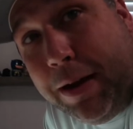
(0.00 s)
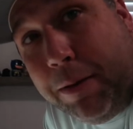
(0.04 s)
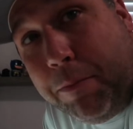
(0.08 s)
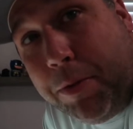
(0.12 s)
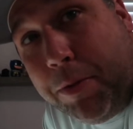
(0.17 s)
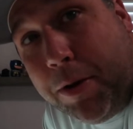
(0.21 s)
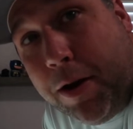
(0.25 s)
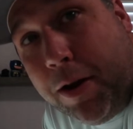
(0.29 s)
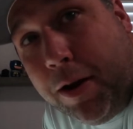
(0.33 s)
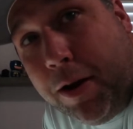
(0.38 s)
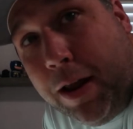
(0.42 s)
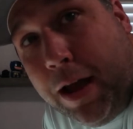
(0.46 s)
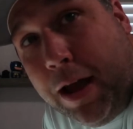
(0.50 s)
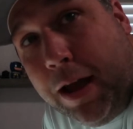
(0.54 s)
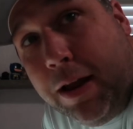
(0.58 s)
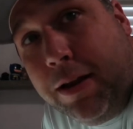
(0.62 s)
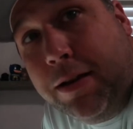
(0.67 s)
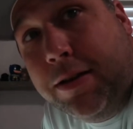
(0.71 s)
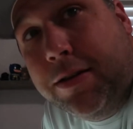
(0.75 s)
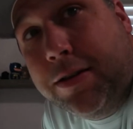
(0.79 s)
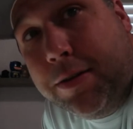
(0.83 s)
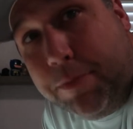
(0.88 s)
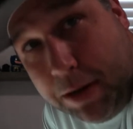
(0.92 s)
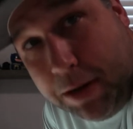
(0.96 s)
and put it
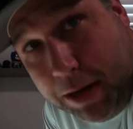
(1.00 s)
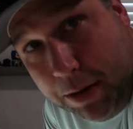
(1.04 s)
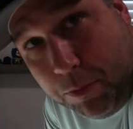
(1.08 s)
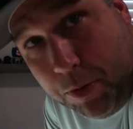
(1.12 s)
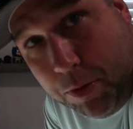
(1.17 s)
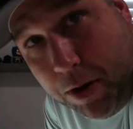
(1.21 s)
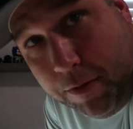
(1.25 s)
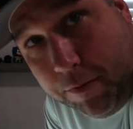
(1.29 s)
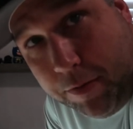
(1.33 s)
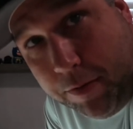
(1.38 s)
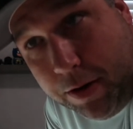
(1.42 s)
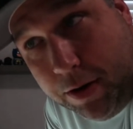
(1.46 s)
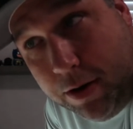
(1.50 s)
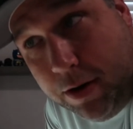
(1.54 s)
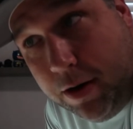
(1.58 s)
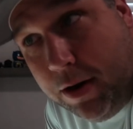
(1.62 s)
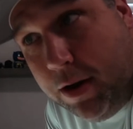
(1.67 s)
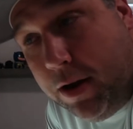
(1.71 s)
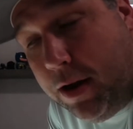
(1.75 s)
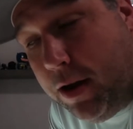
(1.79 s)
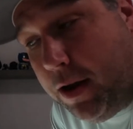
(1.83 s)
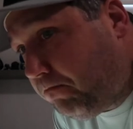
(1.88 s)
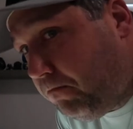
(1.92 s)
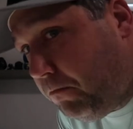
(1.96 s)
online to make a profit.
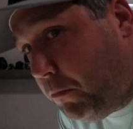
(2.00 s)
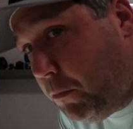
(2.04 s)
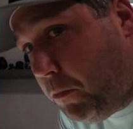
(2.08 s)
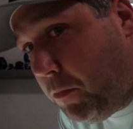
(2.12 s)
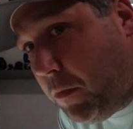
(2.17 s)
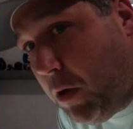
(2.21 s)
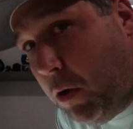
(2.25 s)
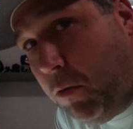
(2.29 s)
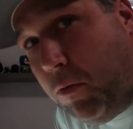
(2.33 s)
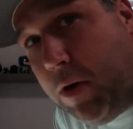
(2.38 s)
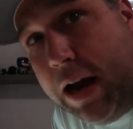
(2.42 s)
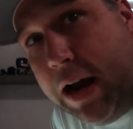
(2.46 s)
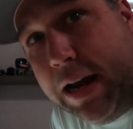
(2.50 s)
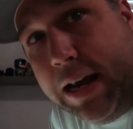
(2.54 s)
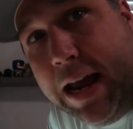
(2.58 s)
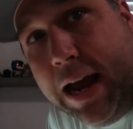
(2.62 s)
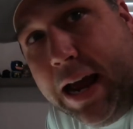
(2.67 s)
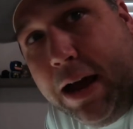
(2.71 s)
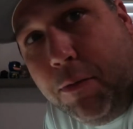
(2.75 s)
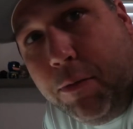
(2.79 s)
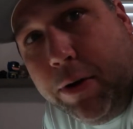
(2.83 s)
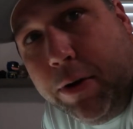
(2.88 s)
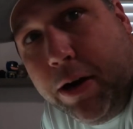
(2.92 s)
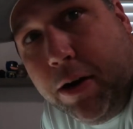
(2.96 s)
Right
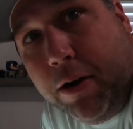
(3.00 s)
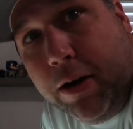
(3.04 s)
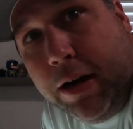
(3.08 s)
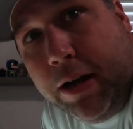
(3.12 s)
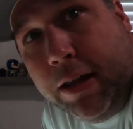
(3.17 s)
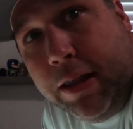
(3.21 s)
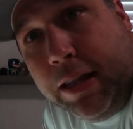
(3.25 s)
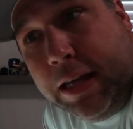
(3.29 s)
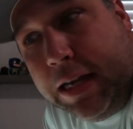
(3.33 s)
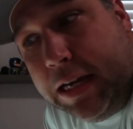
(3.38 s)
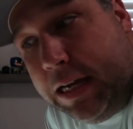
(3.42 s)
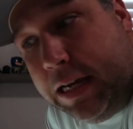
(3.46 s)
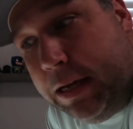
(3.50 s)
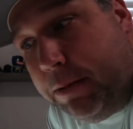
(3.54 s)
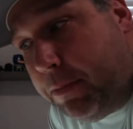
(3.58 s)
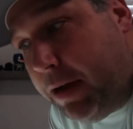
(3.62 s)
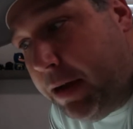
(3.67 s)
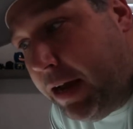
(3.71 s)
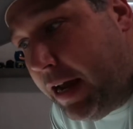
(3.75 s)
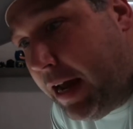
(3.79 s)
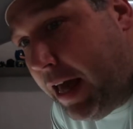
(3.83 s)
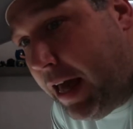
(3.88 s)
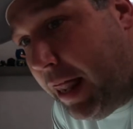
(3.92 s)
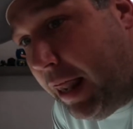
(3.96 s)
now we are in the
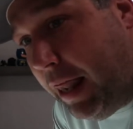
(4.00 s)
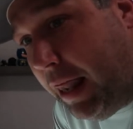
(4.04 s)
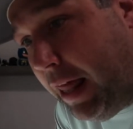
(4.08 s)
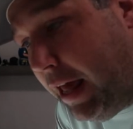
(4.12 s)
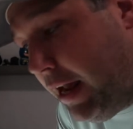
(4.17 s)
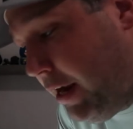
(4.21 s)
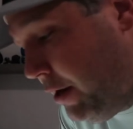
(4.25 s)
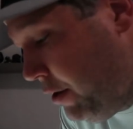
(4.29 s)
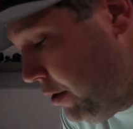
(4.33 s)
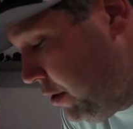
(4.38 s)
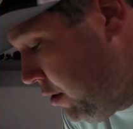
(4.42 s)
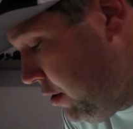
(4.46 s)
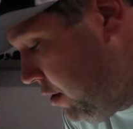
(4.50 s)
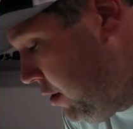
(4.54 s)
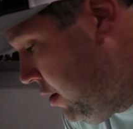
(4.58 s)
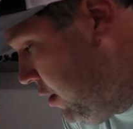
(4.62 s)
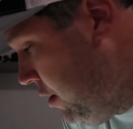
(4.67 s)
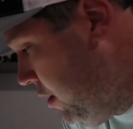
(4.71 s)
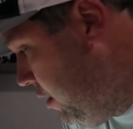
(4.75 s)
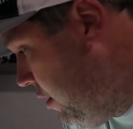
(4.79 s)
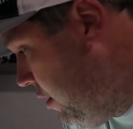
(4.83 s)
eBay layer,